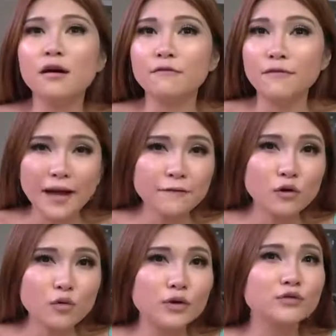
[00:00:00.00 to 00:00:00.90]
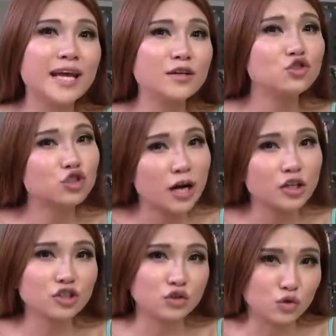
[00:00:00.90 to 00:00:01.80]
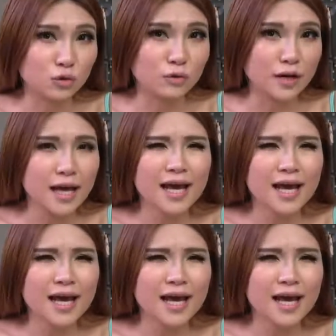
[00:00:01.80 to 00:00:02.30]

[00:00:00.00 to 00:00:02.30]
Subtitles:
5V will then charge the drone.